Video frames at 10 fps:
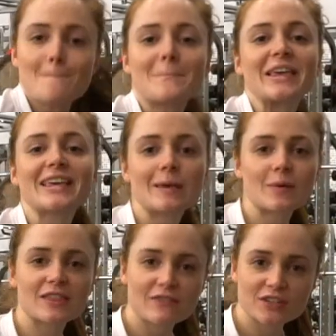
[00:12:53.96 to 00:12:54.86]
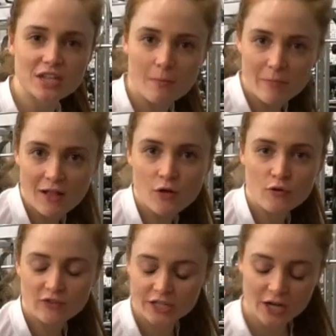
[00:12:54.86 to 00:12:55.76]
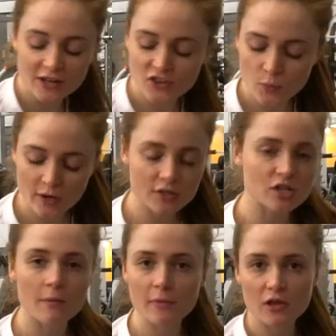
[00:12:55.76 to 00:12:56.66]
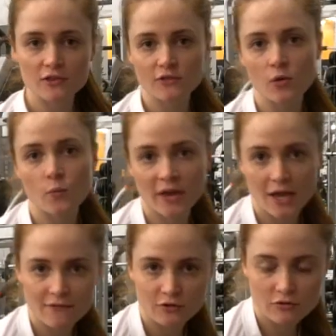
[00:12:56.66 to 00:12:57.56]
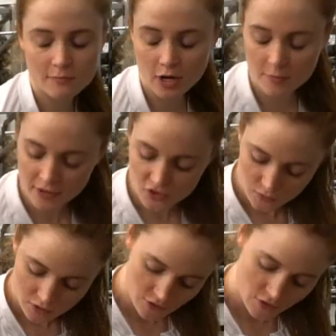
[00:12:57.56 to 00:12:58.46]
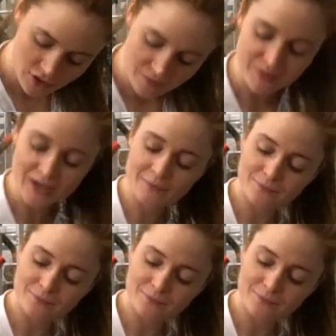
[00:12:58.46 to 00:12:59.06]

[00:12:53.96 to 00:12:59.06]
behemoth of a dumbbell over here. I swear dumbbells feel way heavier than barbells when they're loaded, but...